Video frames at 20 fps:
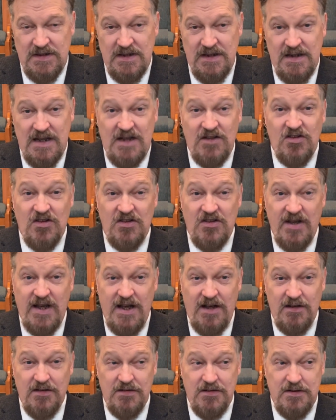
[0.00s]
That's a
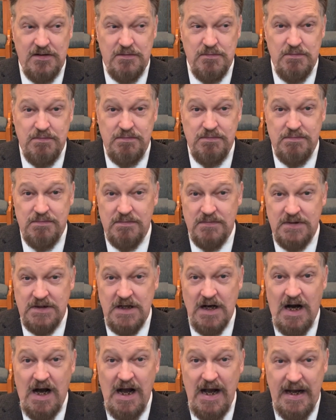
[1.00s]
talented
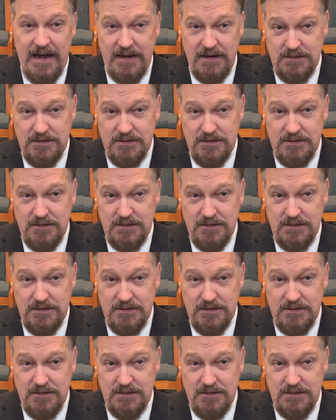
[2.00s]
guy.